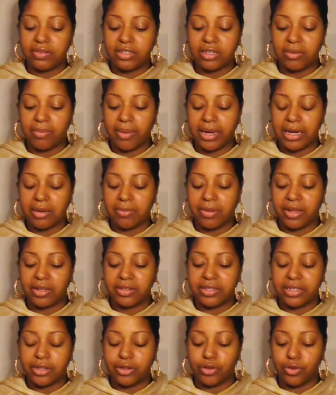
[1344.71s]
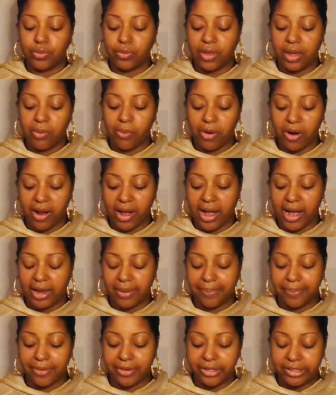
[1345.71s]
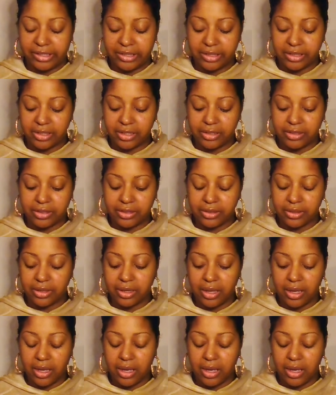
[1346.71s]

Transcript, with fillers: somebody because they knew they were a high priestess.